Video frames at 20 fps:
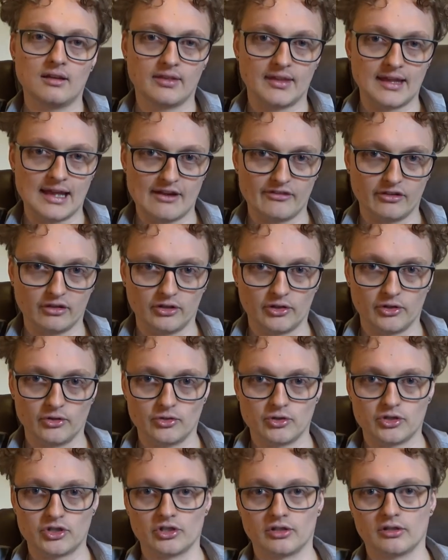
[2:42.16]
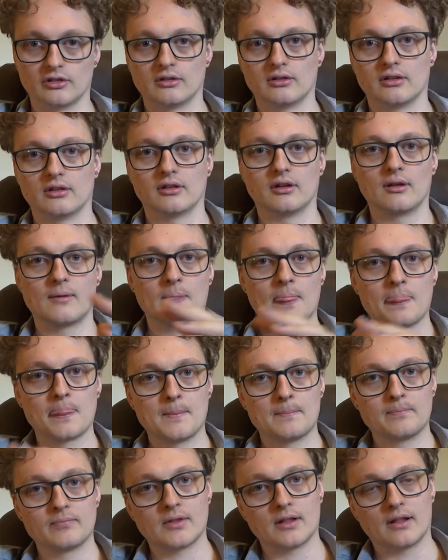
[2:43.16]
the evolution
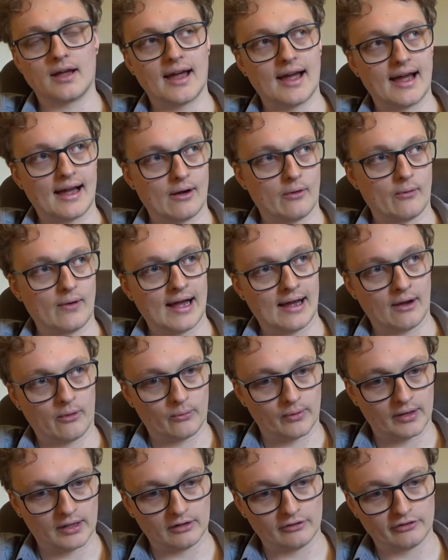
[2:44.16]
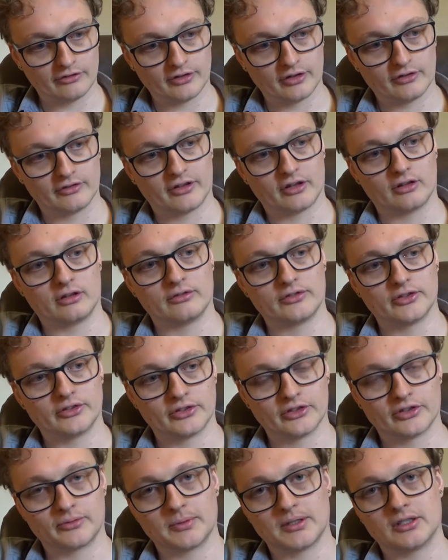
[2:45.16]
and like how we've evolved
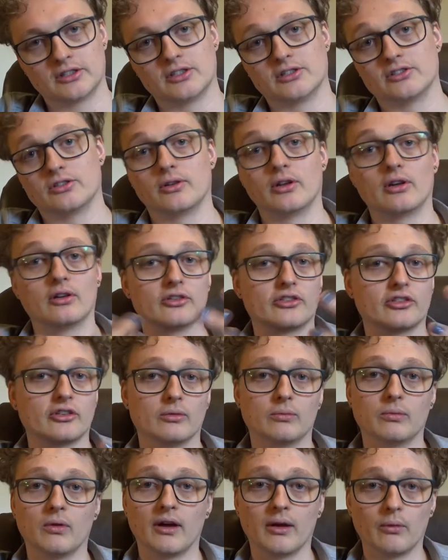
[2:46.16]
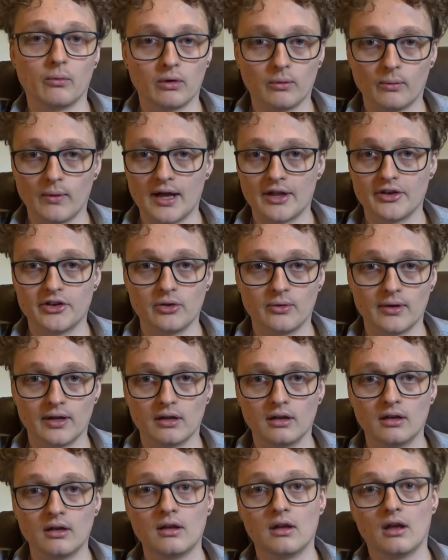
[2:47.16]
as a species, and also like what we're
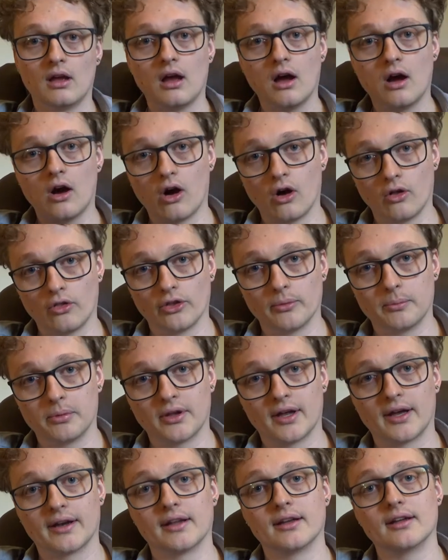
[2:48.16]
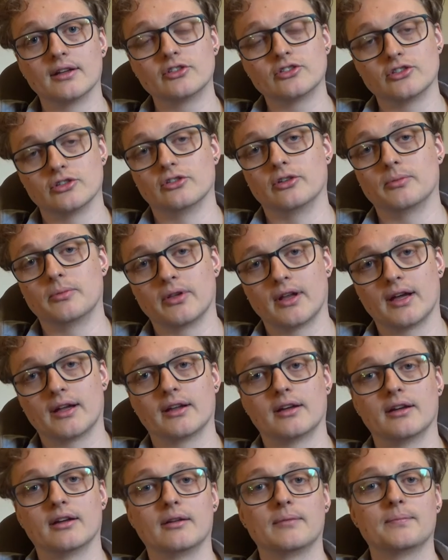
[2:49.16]
doing on the planet to the
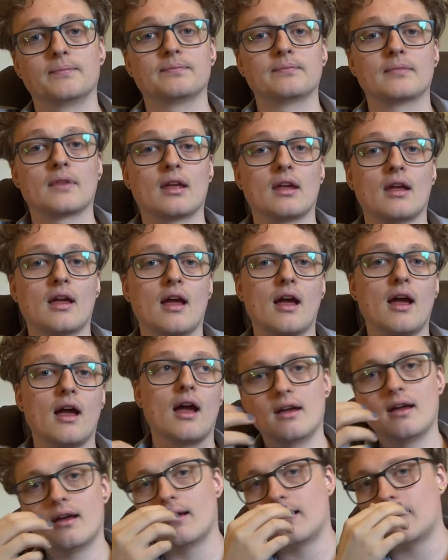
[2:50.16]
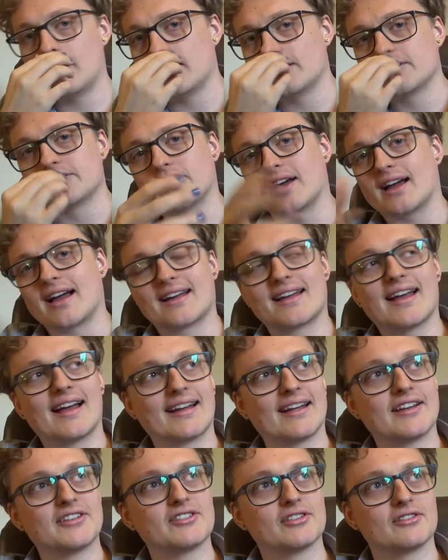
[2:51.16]
planet. So
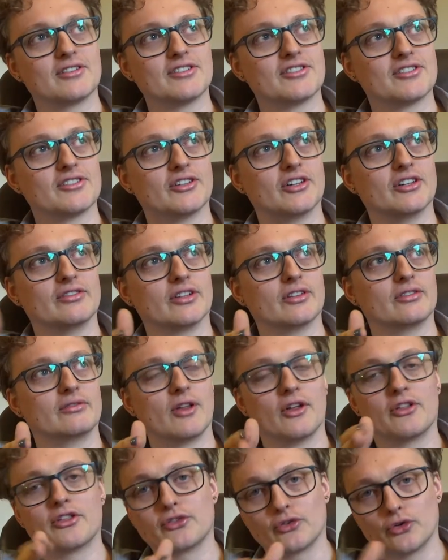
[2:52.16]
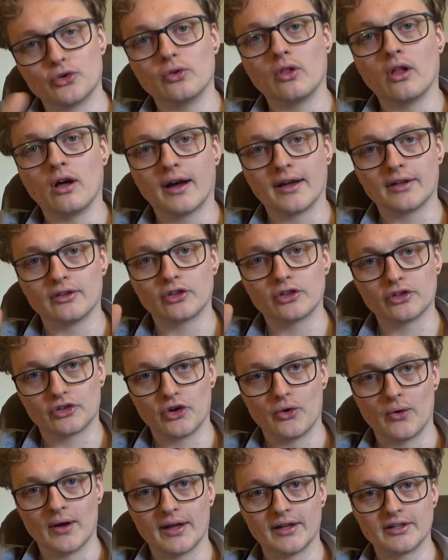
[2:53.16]
I guess there is sort of a through line
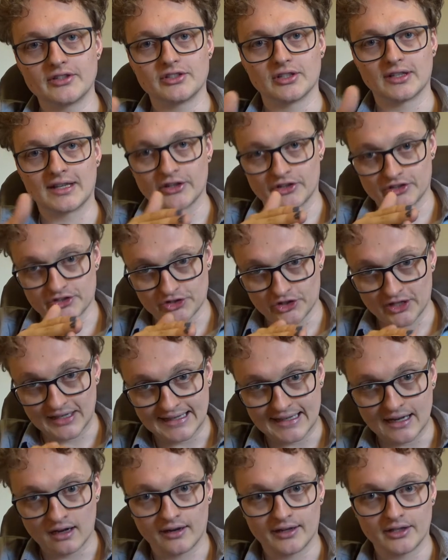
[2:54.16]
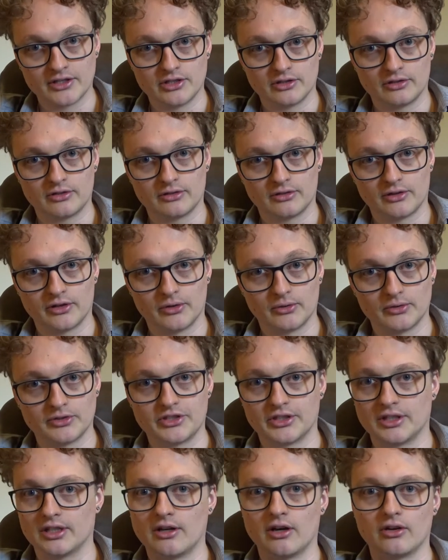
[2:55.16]
through it to sort of guide you through,
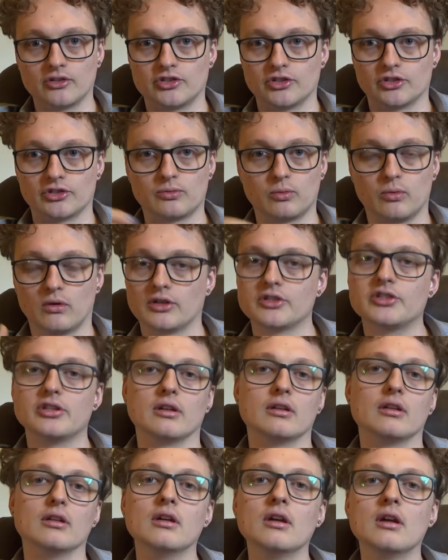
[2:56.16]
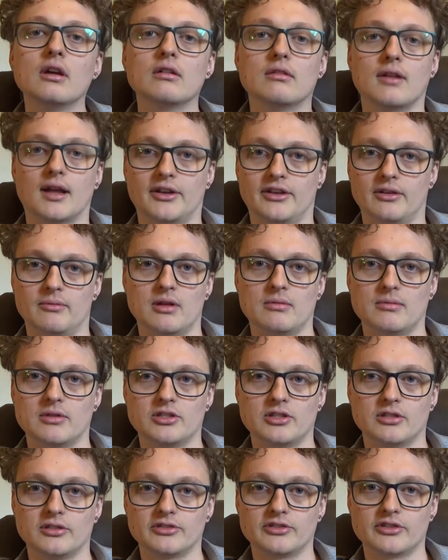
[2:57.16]
so you're not just watching random
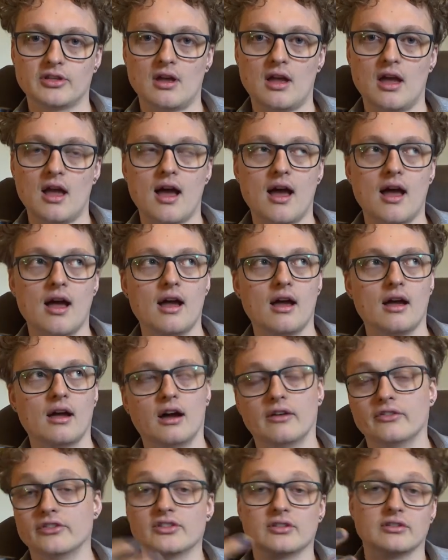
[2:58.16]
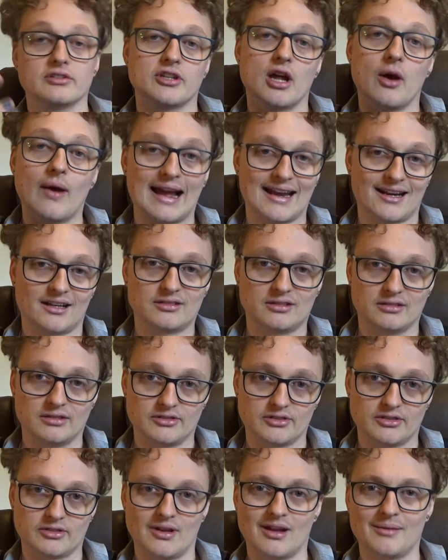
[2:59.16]
images. Obviously there's no
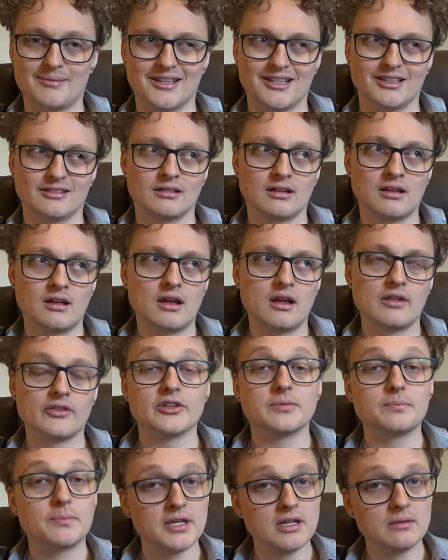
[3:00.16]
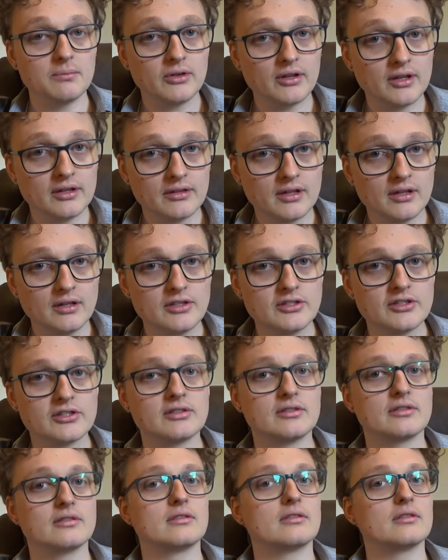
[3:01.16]
actors as well. I mean, there's people in
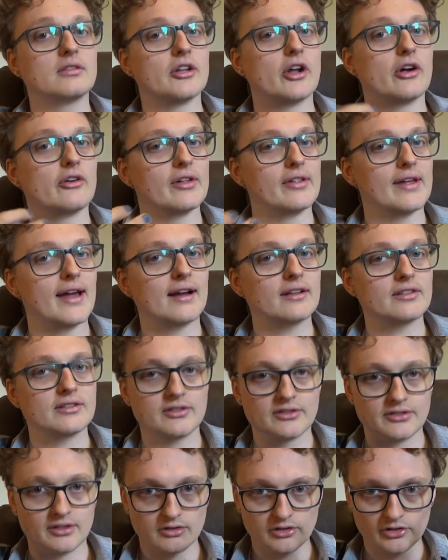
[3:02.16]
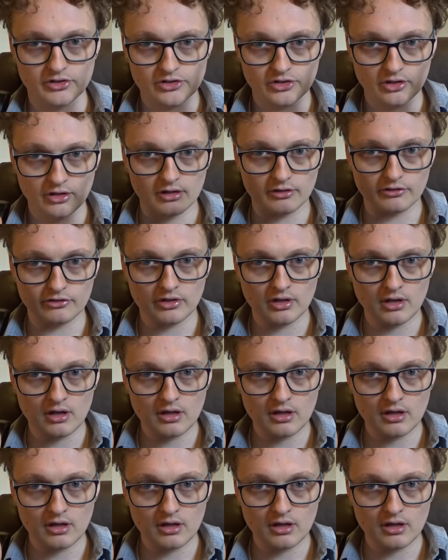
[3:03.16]
this, they're not really actors, they're just sort of